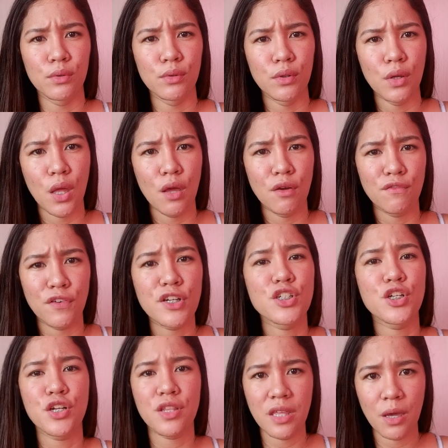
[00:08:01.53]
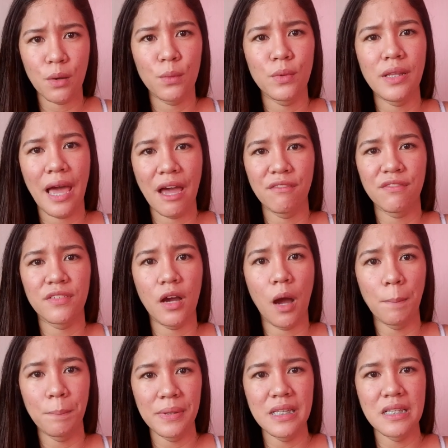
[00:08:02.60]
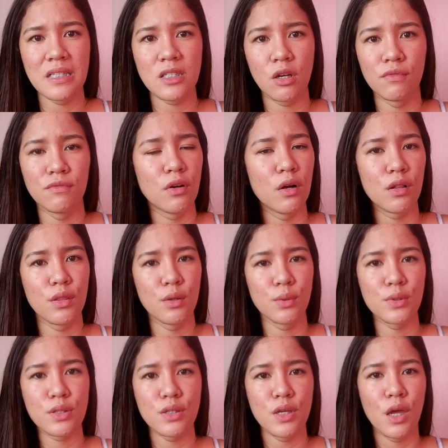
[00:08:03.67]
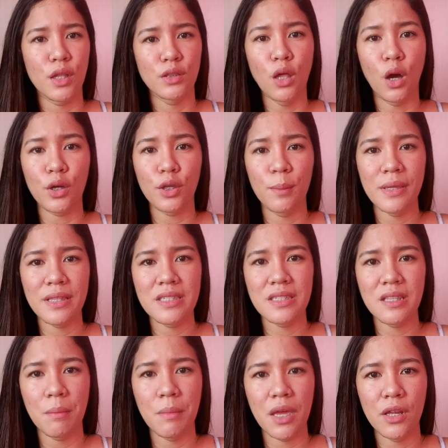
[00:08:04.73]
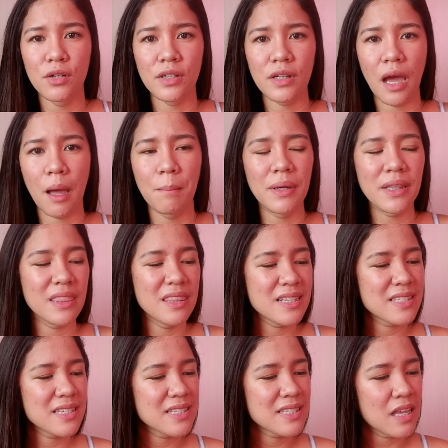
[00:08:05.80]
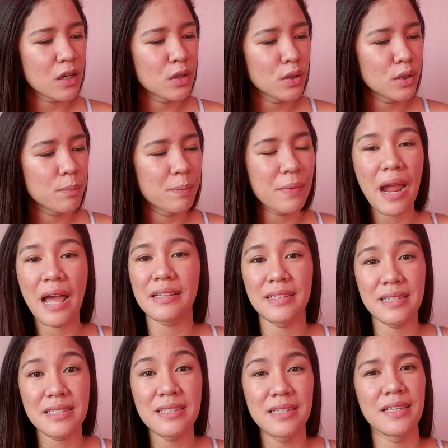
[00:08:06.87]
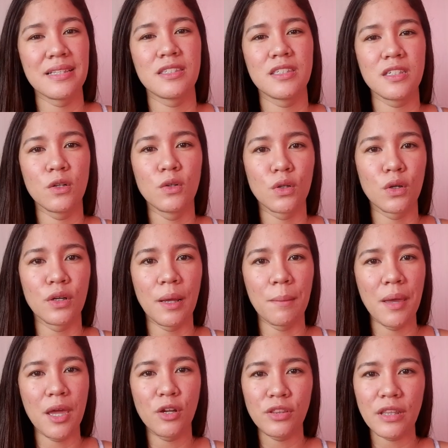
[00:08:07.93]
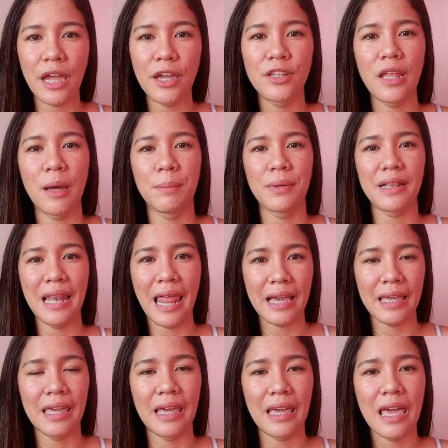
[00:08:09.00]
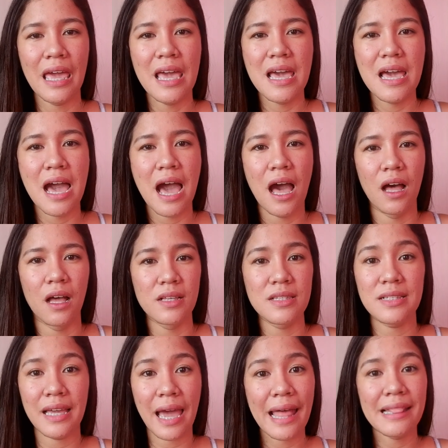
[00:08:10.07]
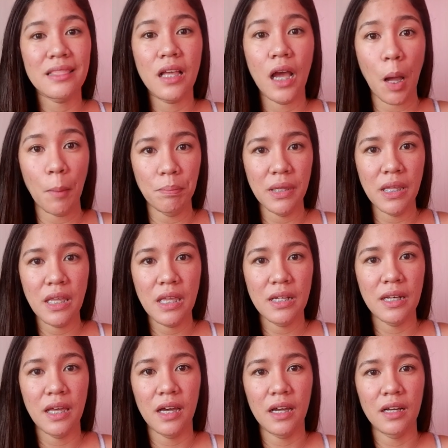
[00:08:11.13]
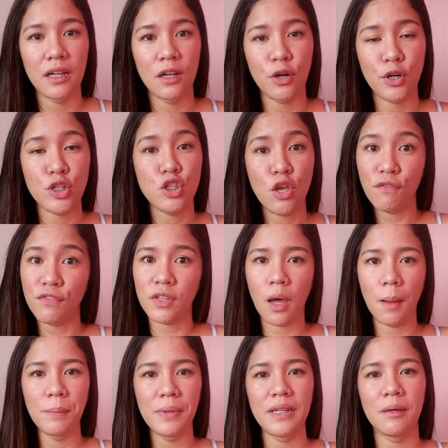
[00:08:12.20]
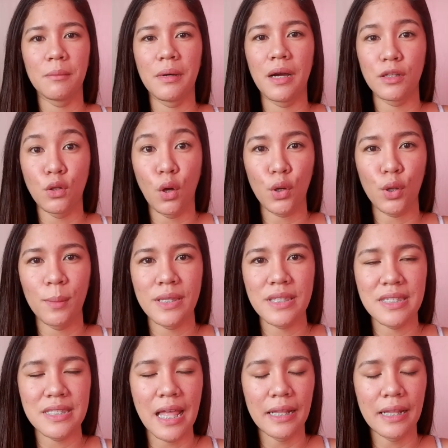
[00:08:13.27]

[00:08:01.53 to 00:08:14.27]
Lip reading: mo. For sure, they will have copies of all those documents na meron ka. But this is a good practice din siguro na meron tayo dapat laging scanned copy ng or soft copy ng mga documents